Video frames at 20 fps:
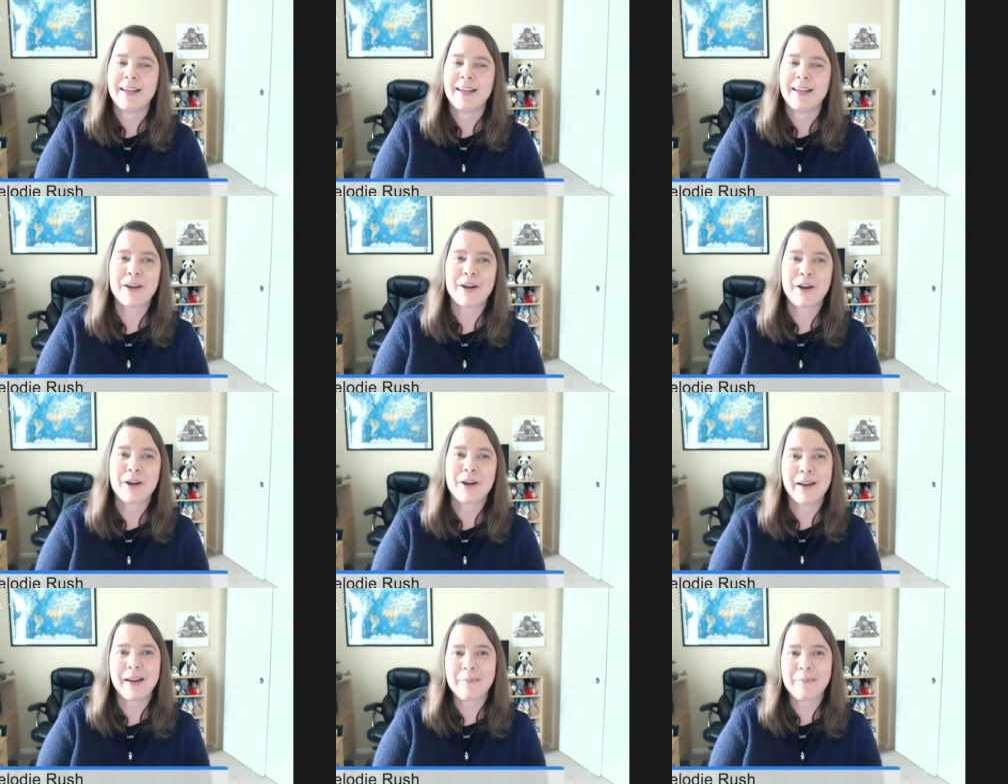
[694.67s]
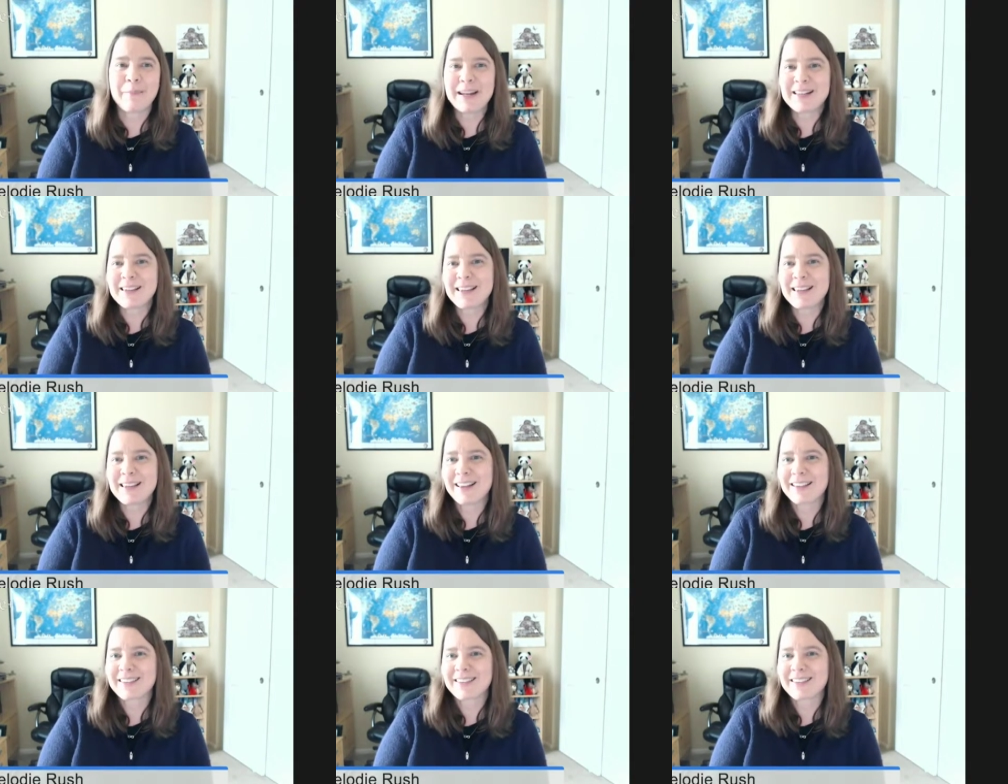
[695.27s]
So, I mean,
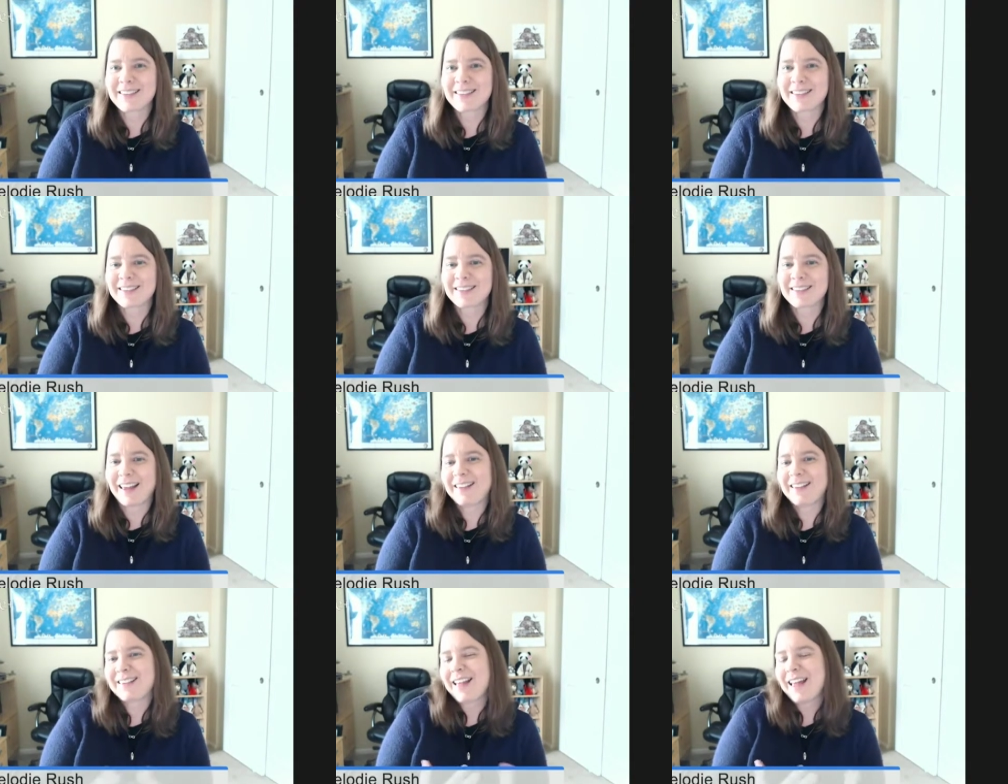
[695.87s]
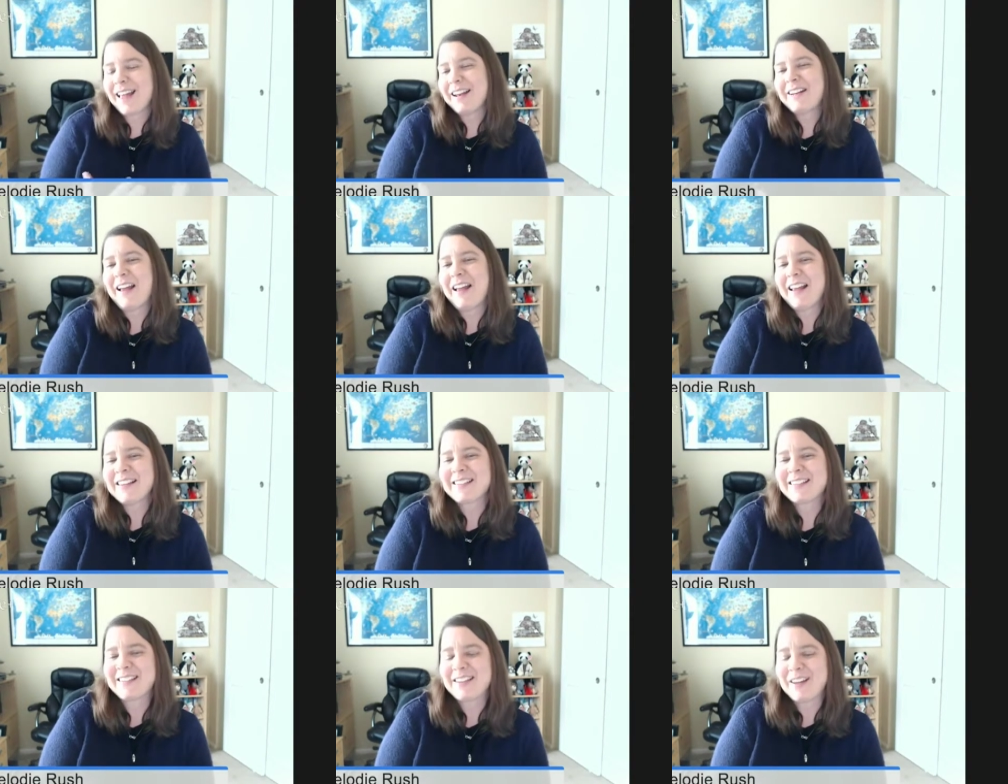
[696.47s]
it's kind of
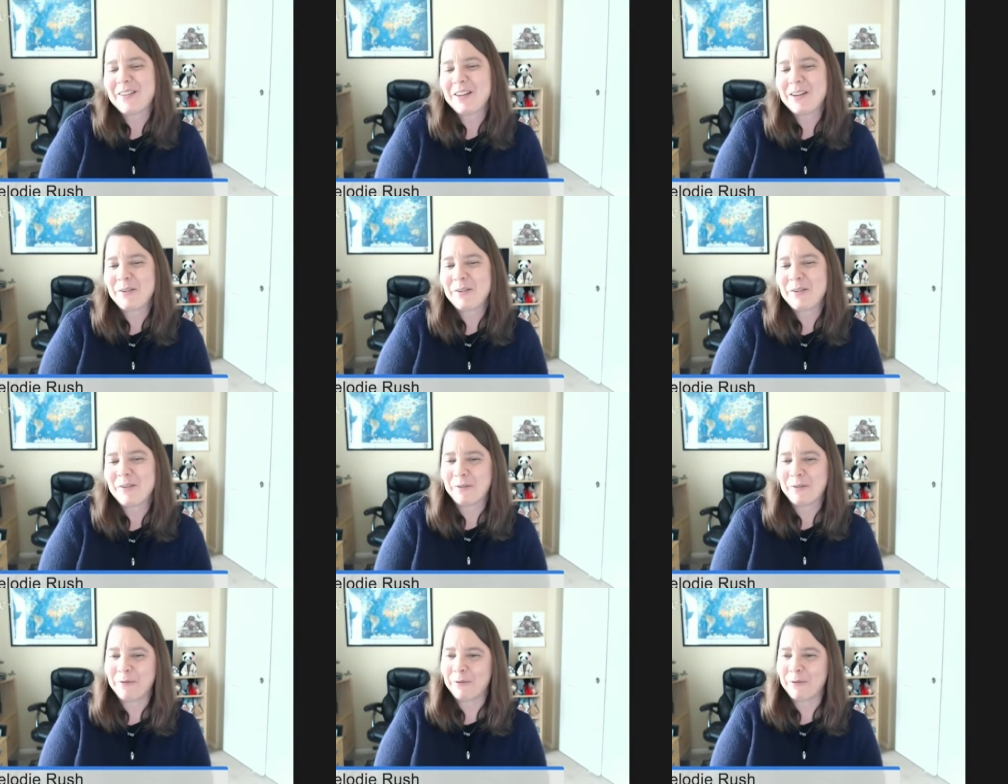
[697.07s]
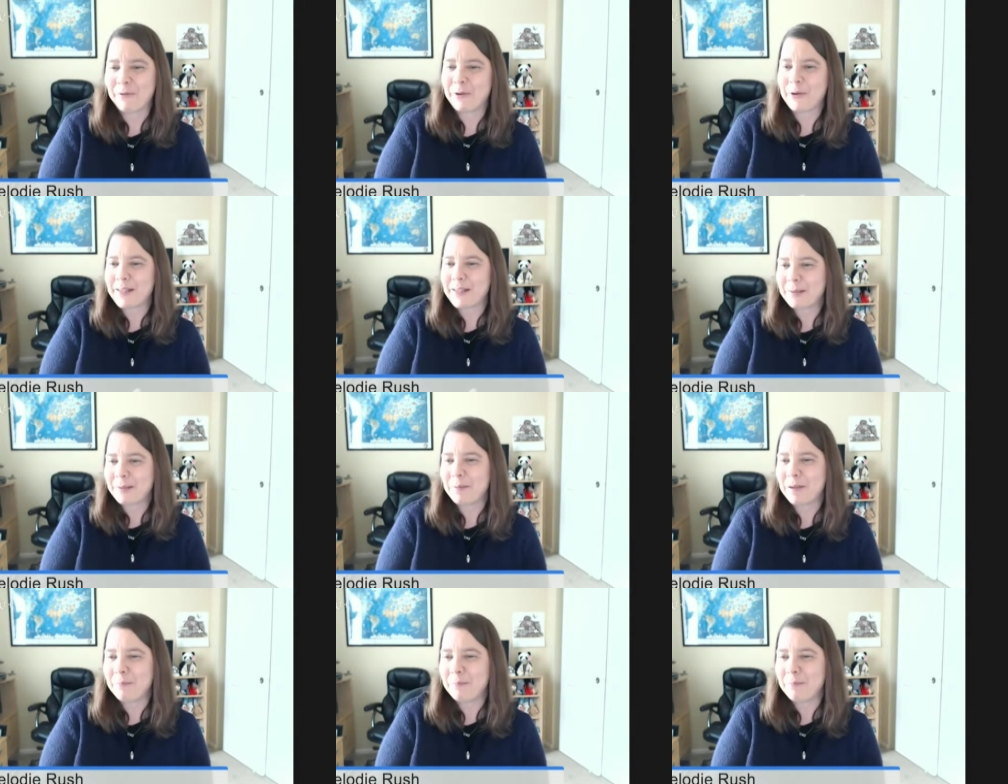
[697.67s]
nice to know that you've
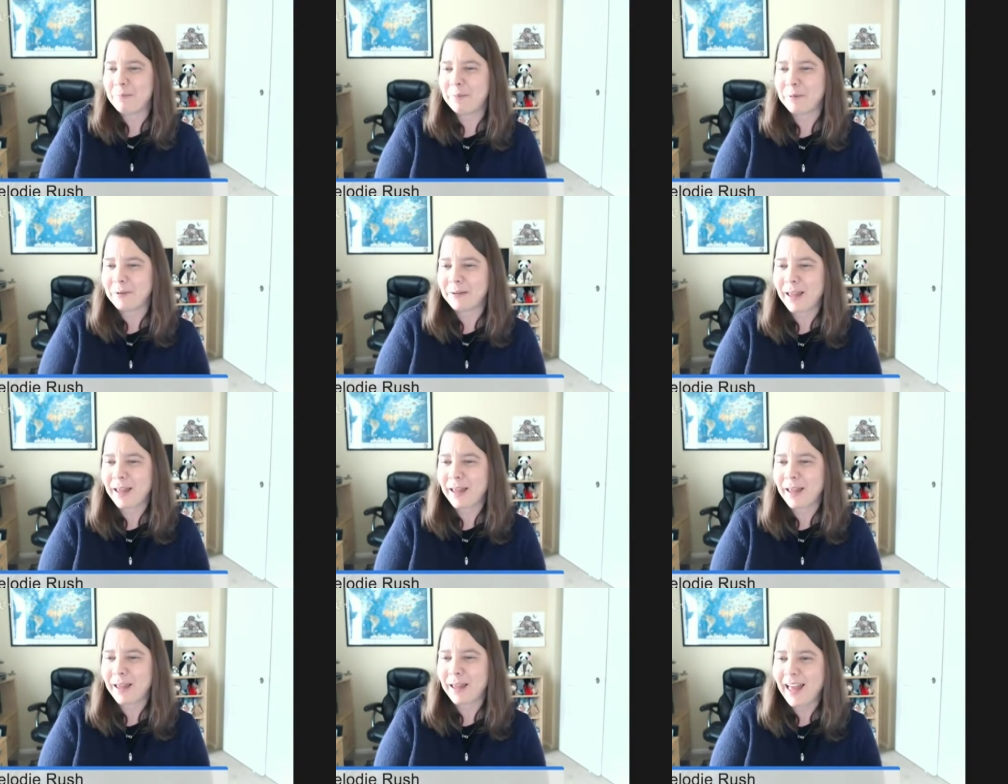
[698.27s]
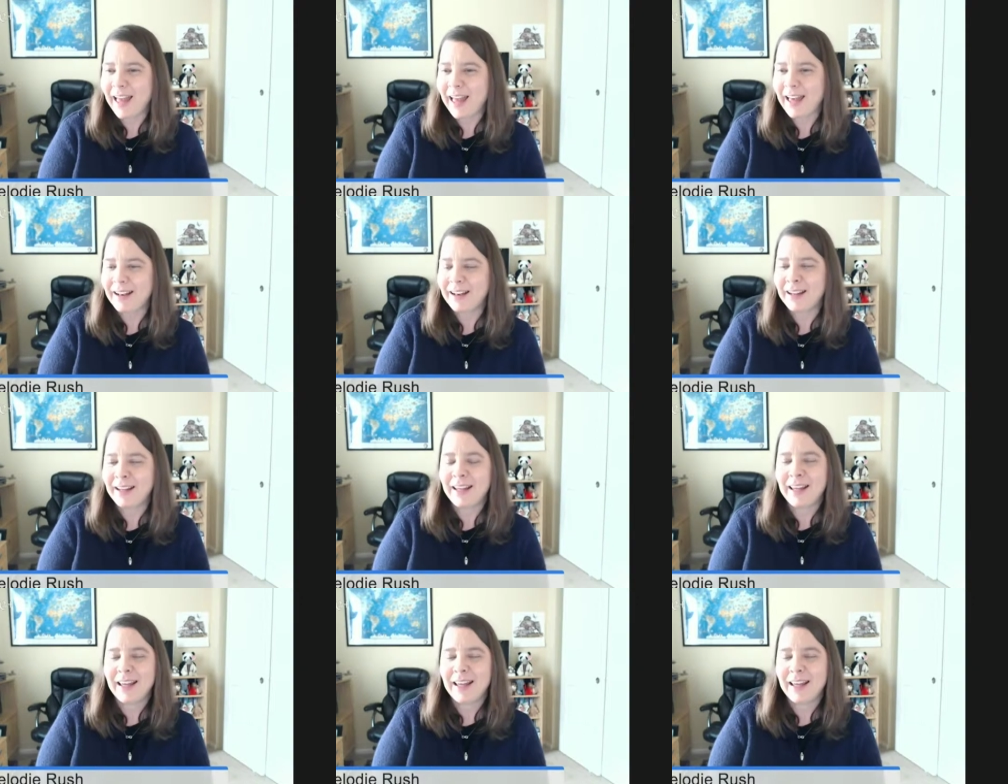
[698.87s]
influenced people like that.